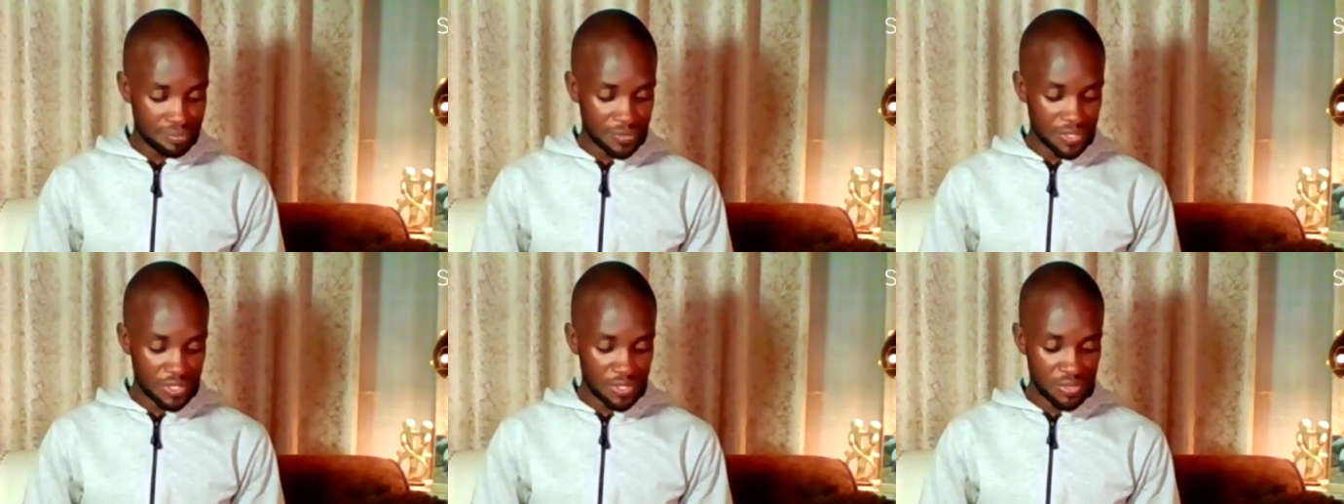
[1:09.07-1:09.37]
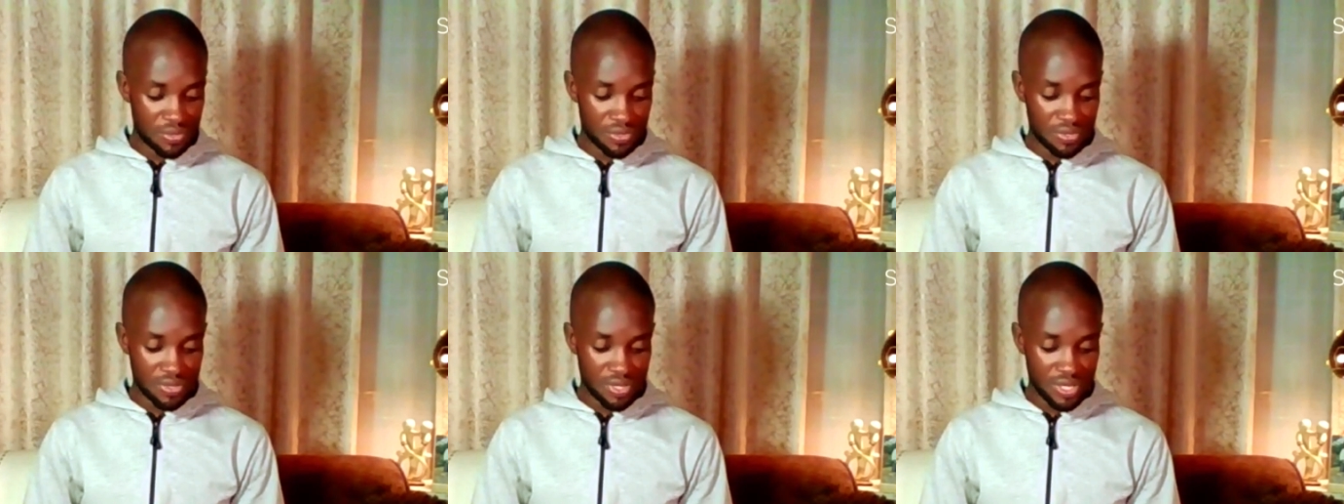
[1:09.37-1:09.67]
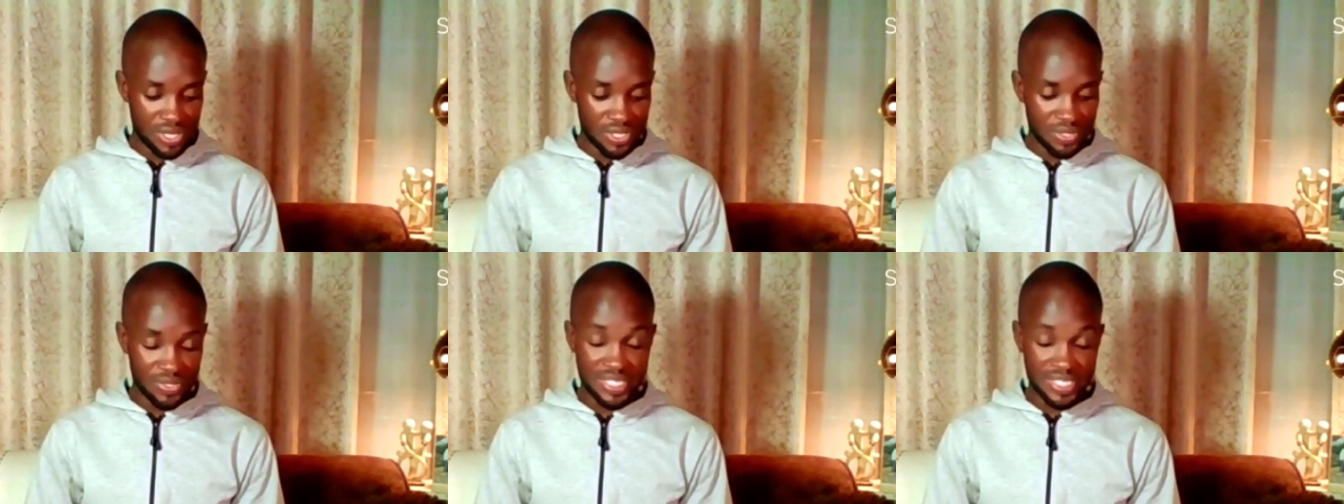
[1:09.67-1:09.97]
you know your
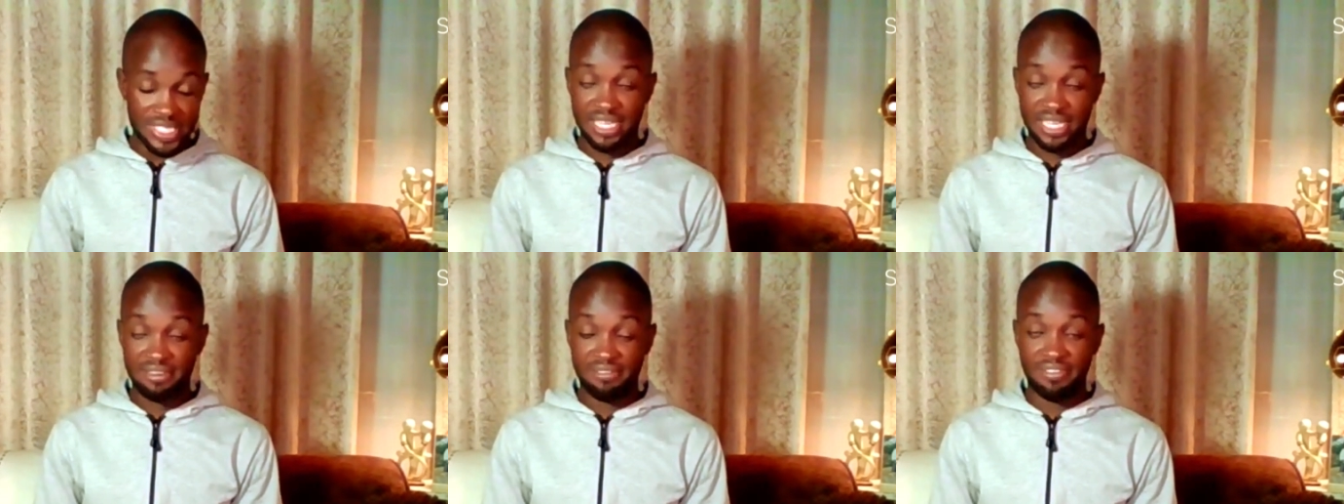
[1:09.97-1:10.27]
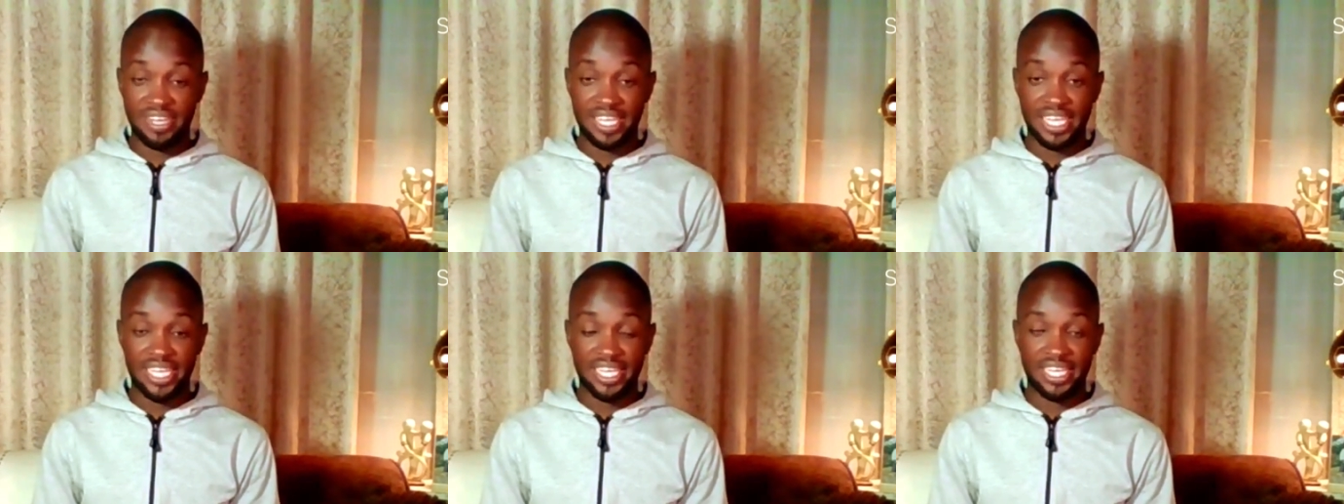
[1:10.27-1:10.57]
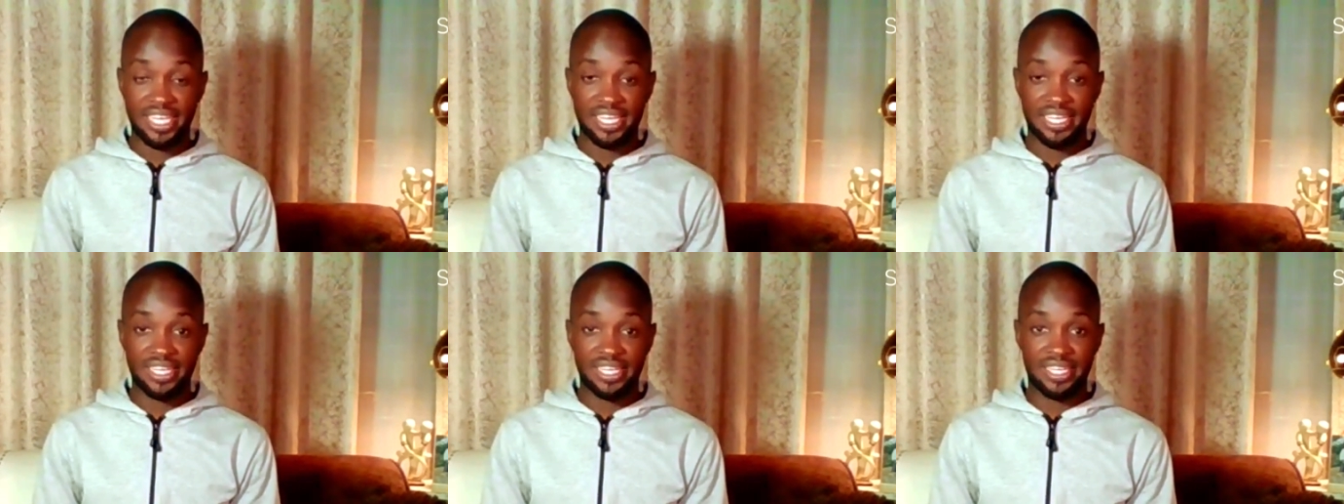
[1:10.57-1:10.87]
yourself
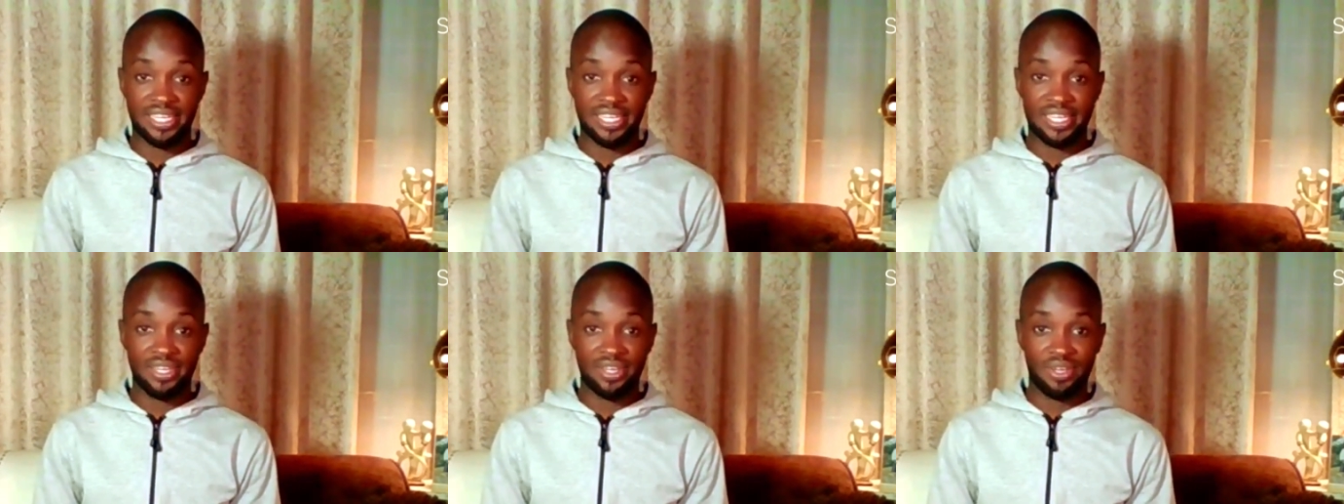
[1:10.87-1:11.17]
like uh,